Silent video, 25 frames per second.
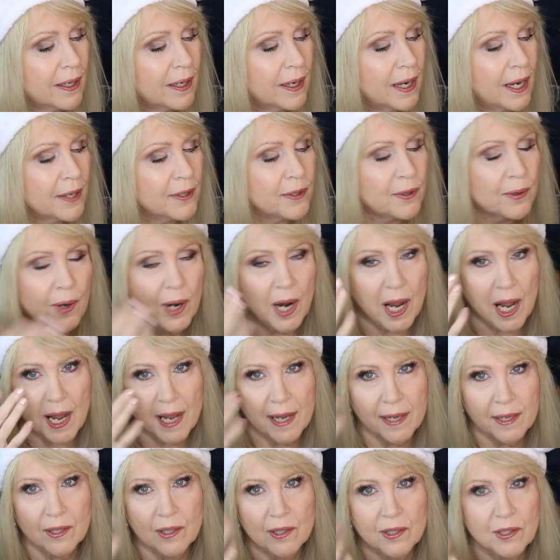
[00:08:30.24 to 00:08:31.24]
Under
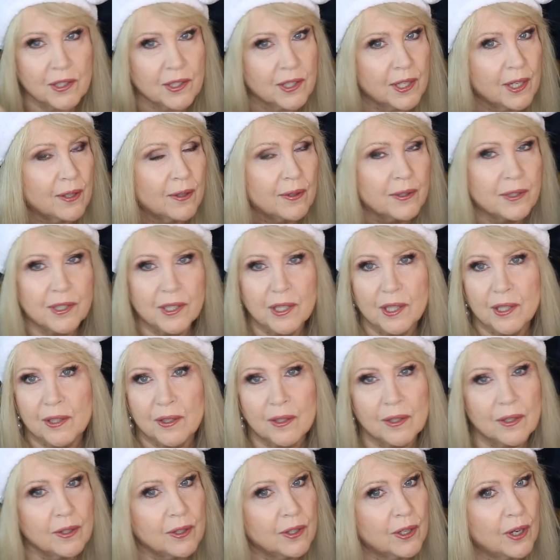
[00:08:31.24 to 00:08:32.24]
eye concealer
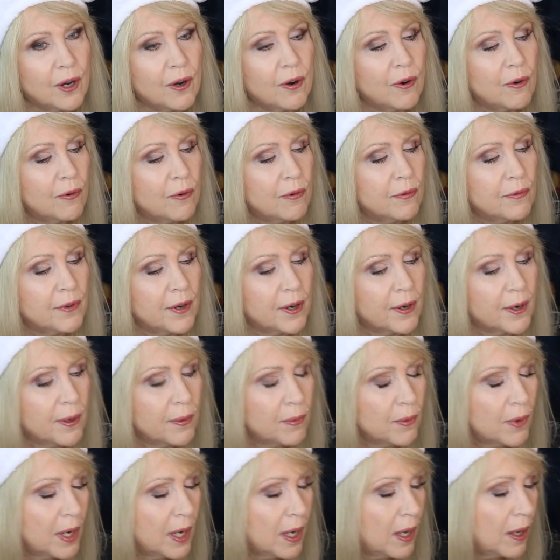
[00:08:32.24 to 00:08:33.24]
didn't go very
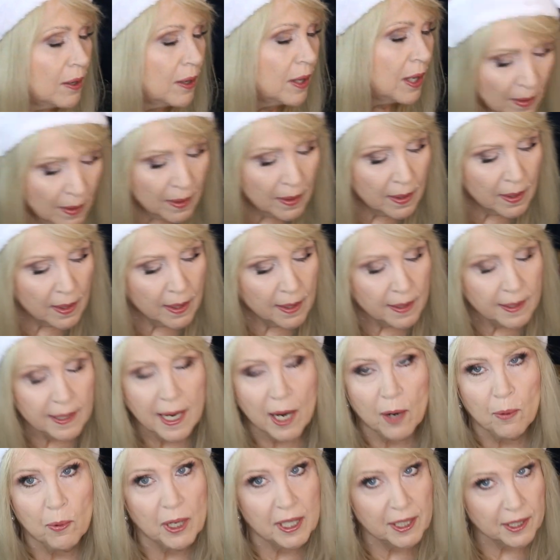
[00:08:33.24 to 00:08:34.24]
well.
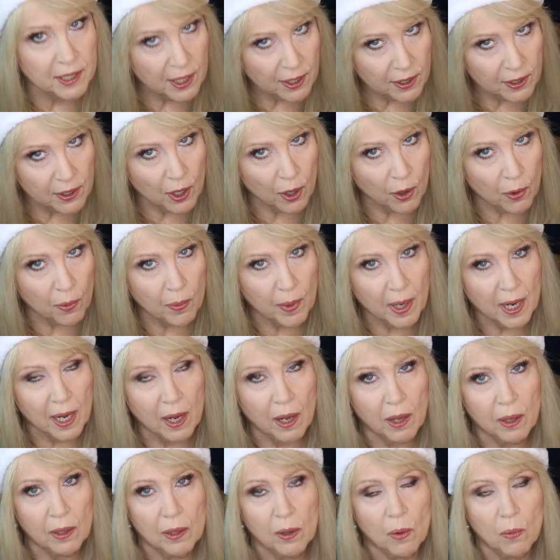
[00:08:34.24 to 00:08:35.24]
Now what did go
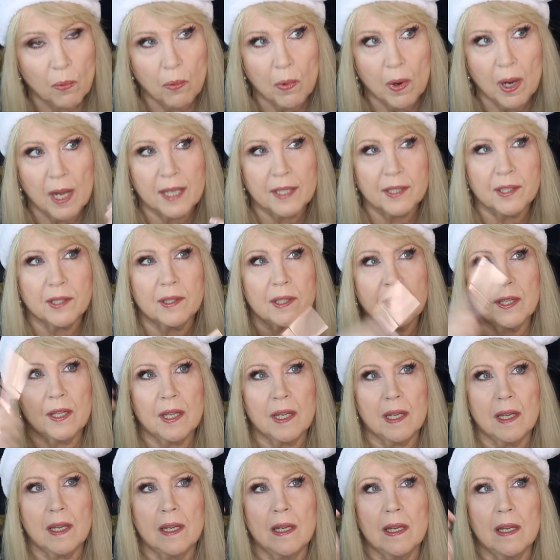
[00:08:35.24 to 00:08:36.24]
well was
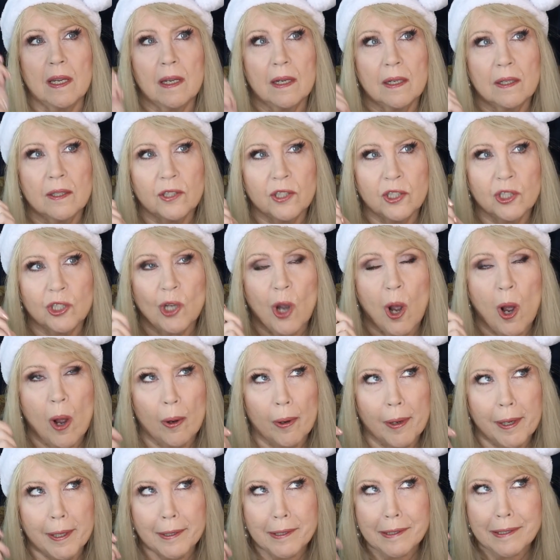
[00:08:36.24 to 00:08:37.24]
the
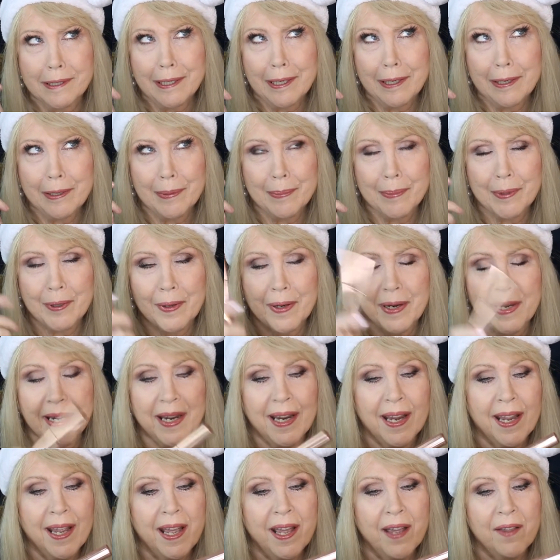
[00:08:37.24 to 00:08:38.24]
Charlotte
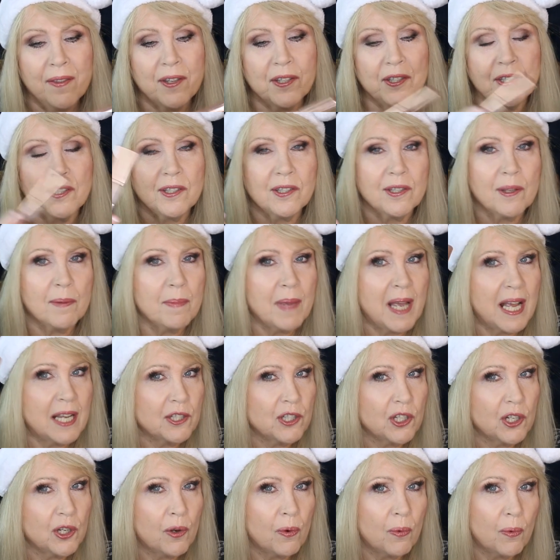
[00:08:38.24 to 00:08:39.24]
Tilbury. This is the
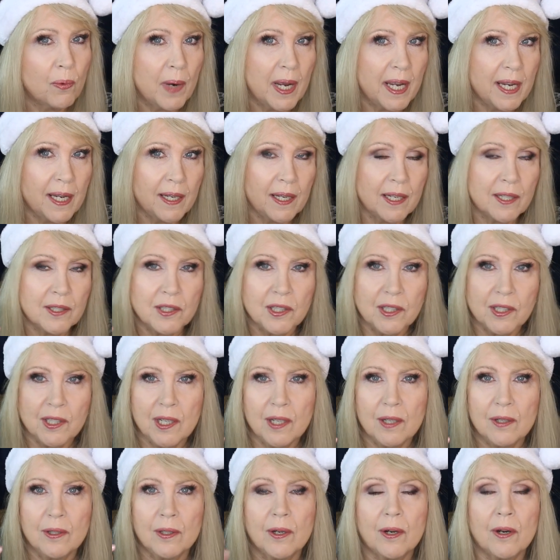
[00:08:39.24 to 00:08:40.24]
Magic Away
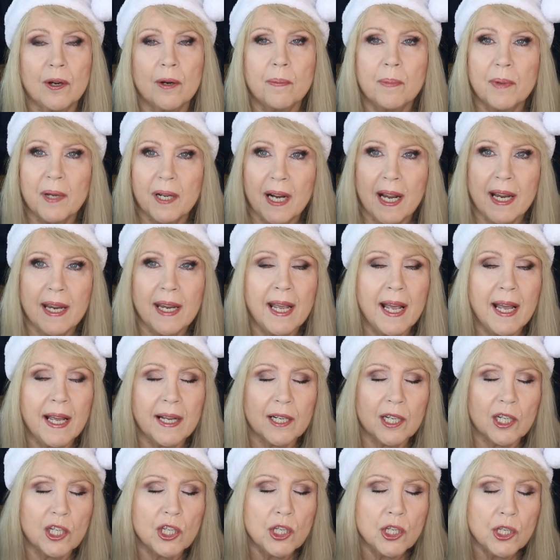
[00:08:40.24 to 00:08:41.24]
concealer, but I had
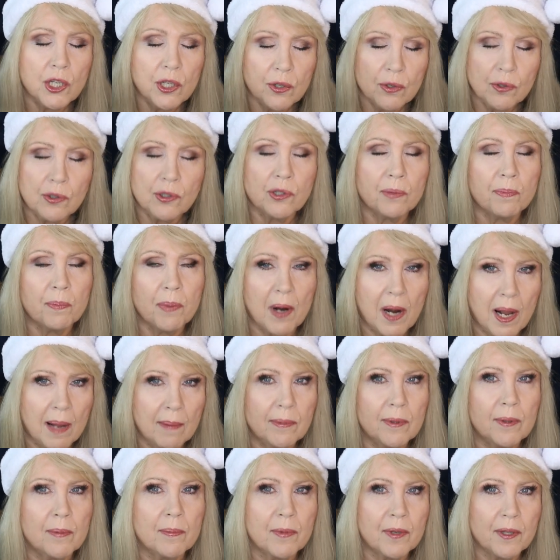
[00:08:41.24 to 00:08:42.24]
a huge
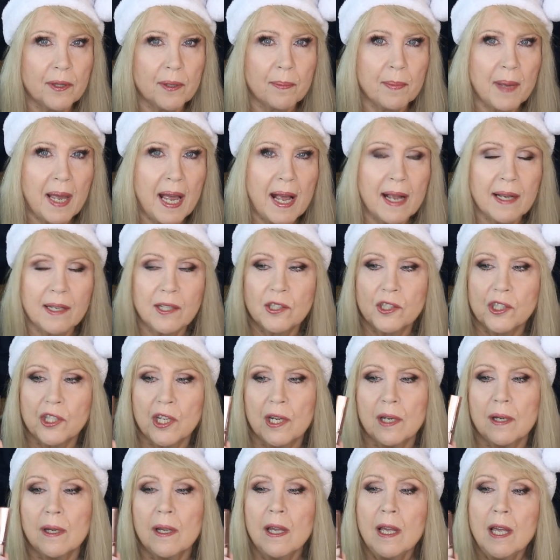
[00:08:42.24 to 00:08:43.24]
problem with the
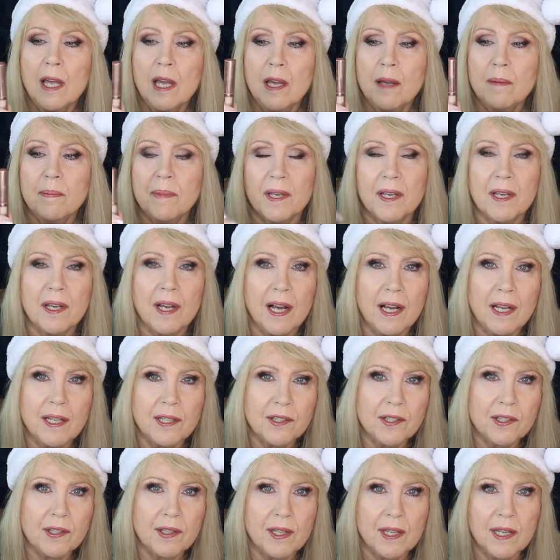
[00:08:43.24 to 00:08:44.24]
packaging
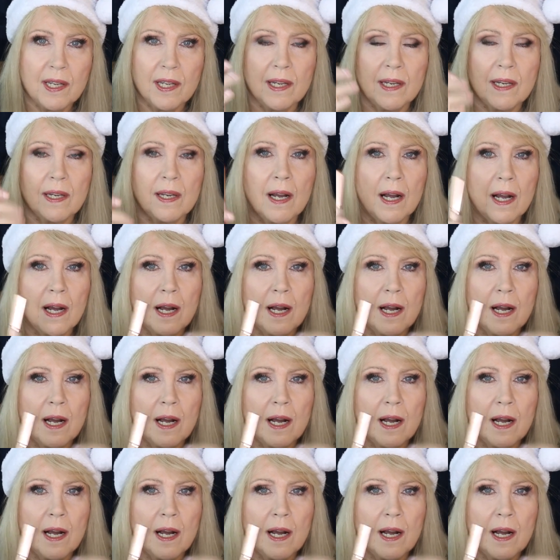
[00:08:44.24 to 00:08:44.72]
because the